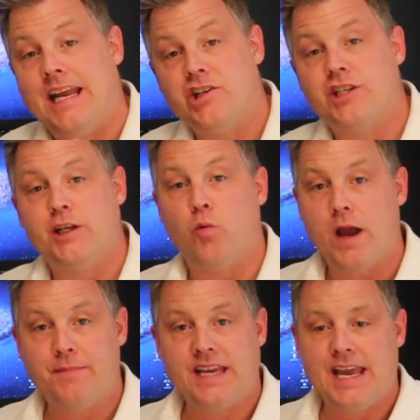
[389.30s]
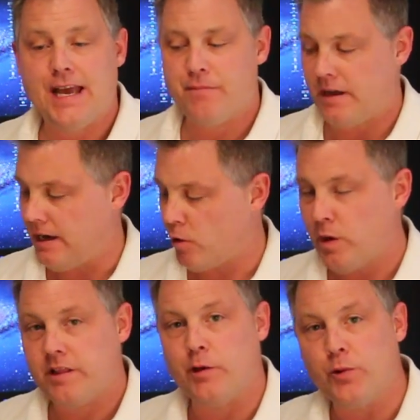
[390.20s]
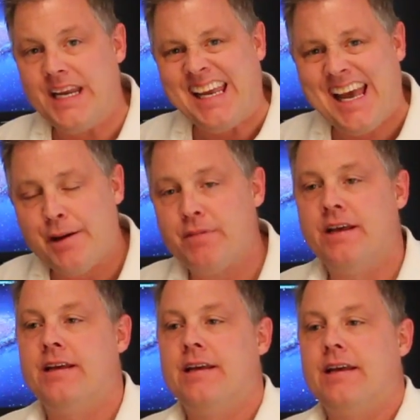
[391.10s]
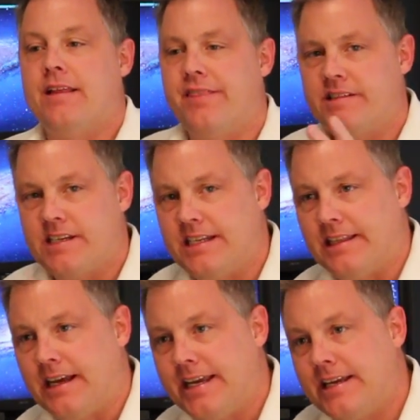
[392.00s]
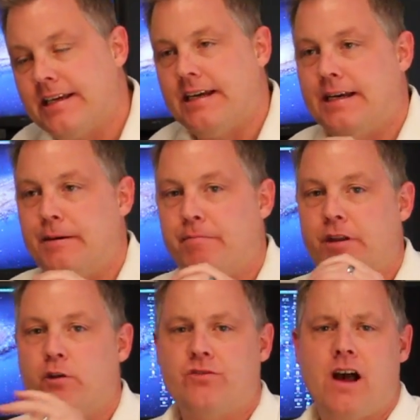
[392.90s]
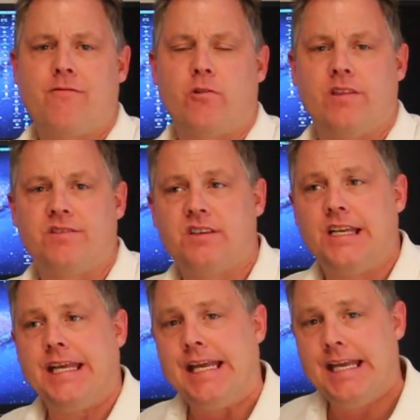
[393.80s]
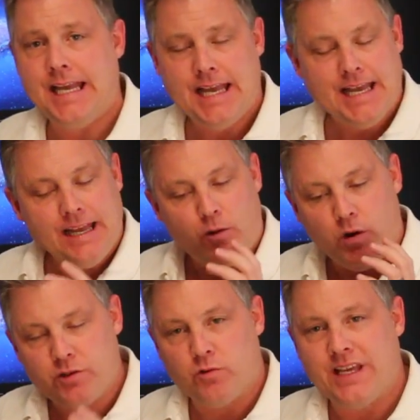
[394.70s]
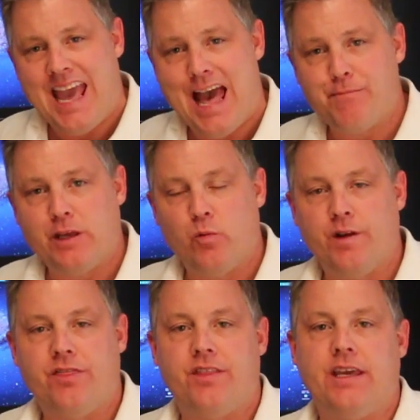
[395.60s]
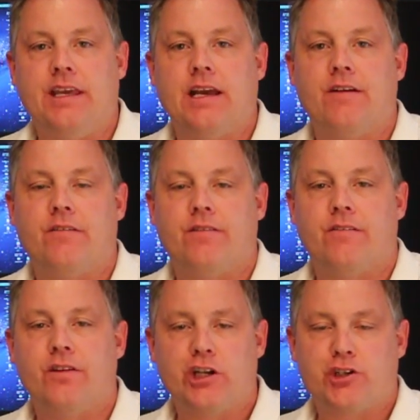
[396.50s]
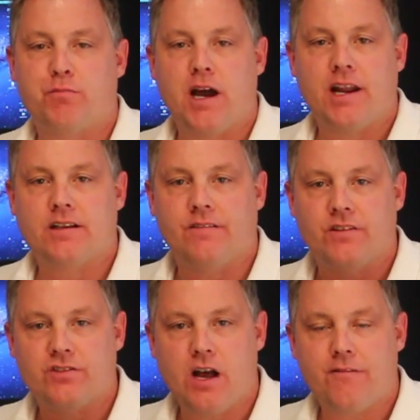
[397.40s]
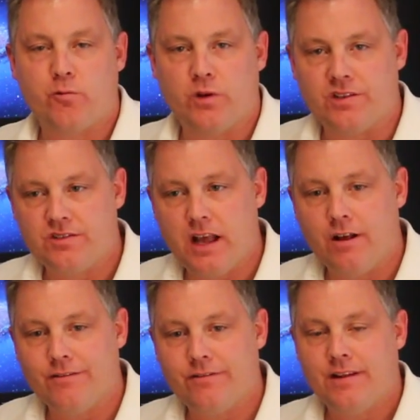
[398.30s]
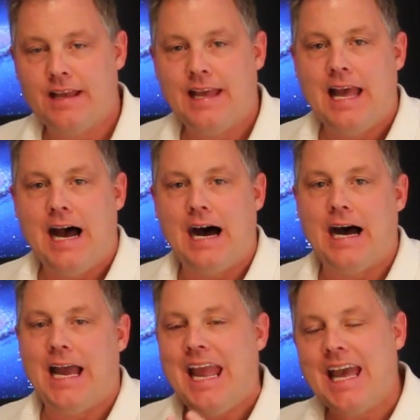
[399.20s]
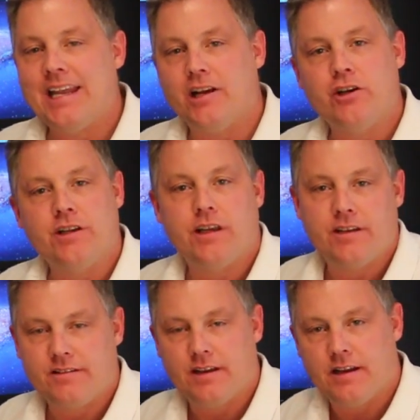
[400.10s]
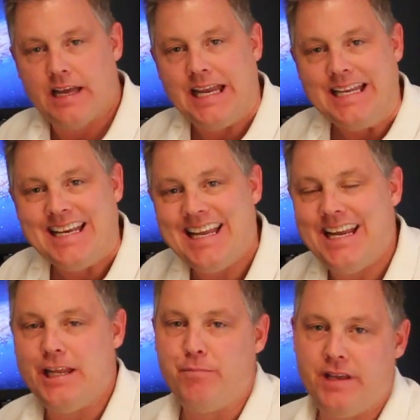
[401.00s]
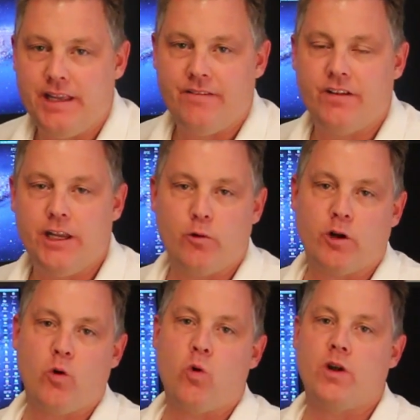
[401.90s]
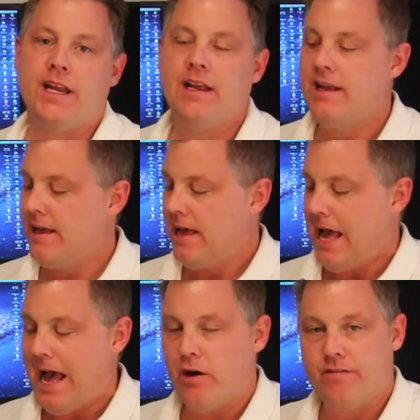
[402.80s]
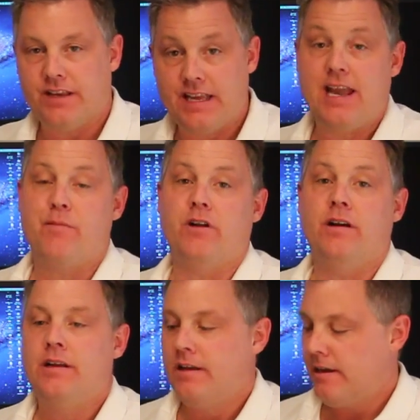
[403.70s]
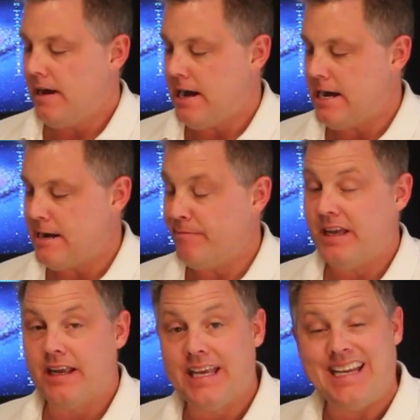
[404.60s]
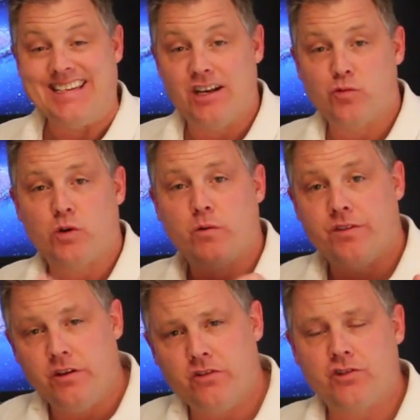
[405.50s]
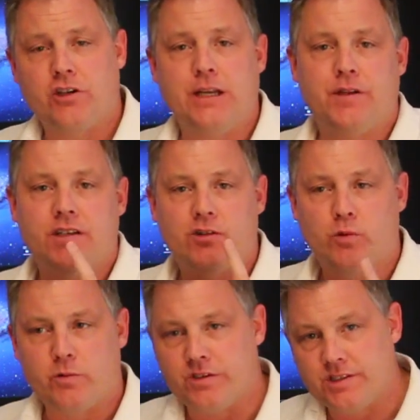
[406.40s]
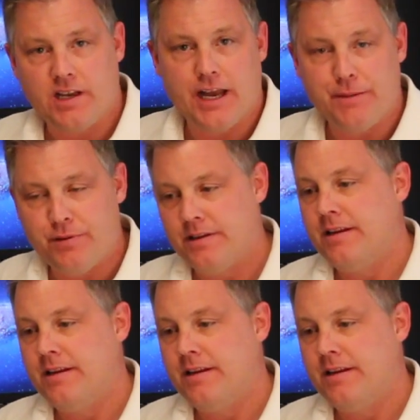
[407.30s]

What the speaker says: HD webcam. Quickly recap the things I didn't like. No software on the CD. Wasn't really happy with the finished product of the software itself. And I couldn't get any 1080p video recording out of the camera. Again, it does work with Ustream. It does work with Skype.